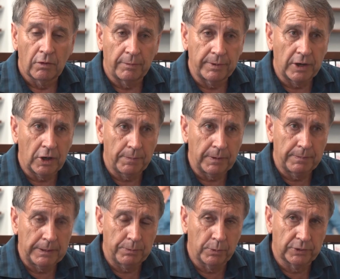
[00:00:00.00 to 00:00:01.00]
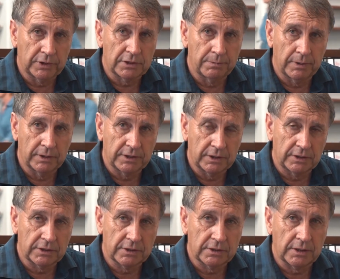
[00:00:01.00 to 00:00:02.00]
I've been helping people with
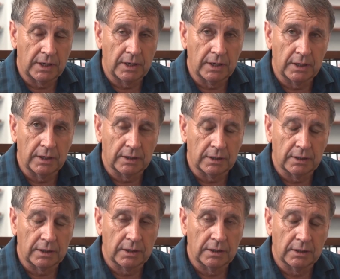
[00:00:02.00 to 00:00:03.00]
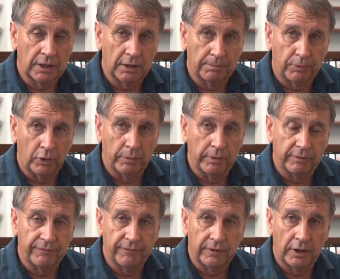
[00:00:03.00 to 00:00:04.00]
disabilities get employment
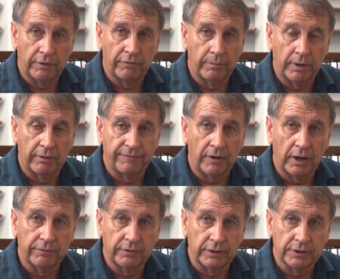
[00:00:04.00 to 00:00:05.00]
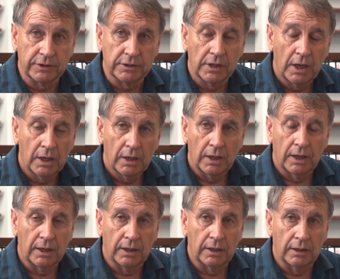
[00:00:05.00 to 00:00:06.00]
now for about 5 years,
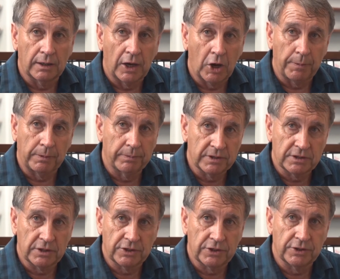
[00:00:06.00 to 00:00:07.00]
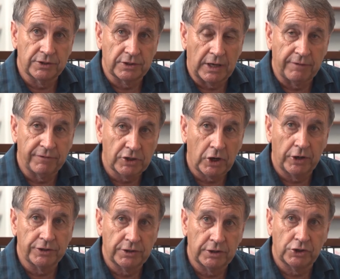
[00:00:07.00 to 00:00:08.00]
helping businesses
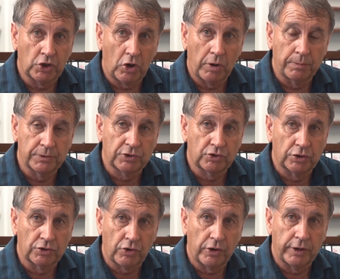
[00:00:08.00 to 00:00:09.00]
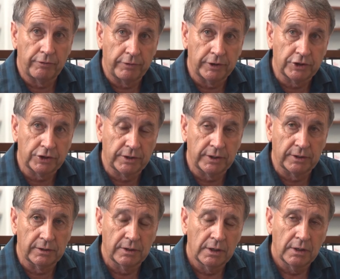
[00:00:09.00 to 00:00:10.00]
advertise their jobs to try and reach
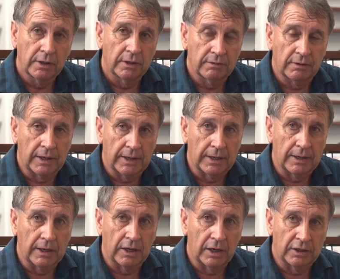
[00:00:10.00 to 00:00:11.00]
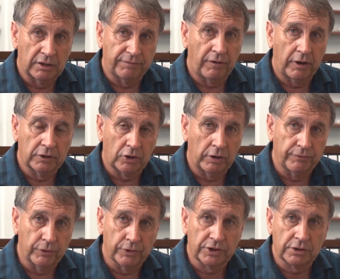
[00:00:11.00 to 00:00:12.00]
a
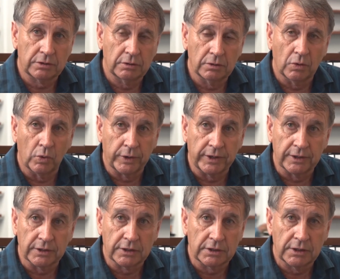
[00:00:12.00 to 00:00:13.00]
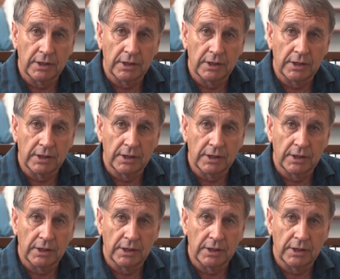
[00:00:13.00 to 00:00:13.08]
diverse audience.